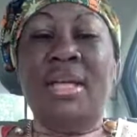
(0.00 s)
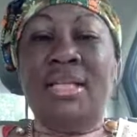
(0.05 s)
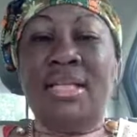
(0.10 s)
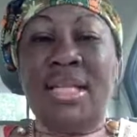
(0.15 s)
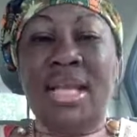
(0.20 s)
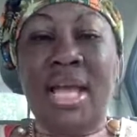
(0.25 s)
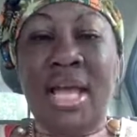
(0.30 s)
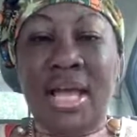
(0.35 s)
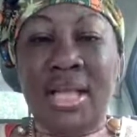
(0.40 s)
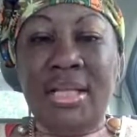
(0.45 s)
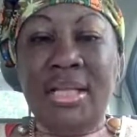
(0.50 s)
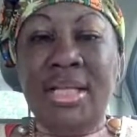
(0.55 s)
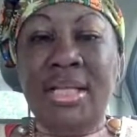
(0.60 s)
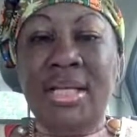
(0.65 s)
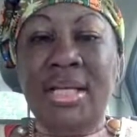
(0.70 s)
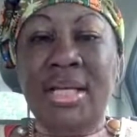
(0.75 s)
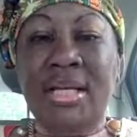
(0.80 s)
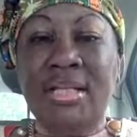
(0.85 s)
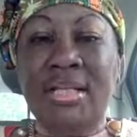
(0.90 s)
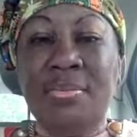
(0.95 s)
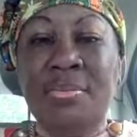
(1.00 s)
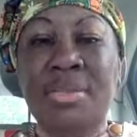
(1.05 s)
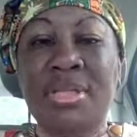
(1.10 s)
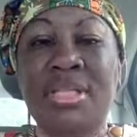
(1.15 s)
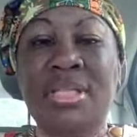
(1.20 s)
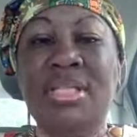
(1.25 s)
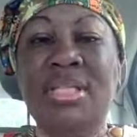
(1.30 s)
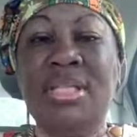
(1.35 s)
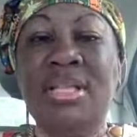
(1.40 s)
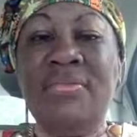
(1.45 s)
telling us
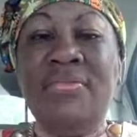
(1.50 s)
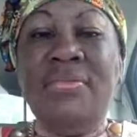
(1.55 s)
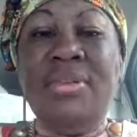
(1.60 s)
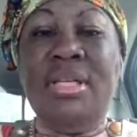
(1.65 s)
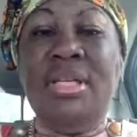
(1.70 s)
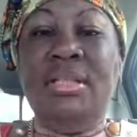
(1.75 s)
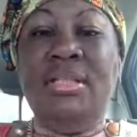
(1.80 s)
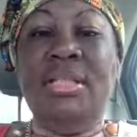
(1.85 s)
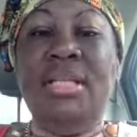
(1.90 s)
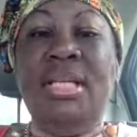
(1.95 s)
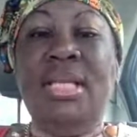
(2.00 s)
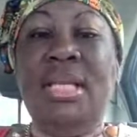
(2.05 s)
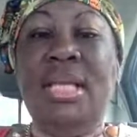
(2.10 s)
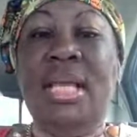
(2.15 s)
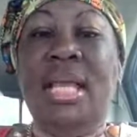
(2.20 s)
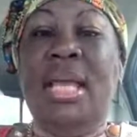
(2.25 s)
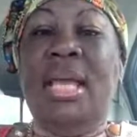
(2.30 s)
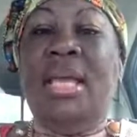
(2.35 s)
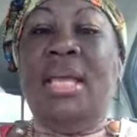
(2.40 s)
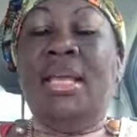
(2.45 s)
specifically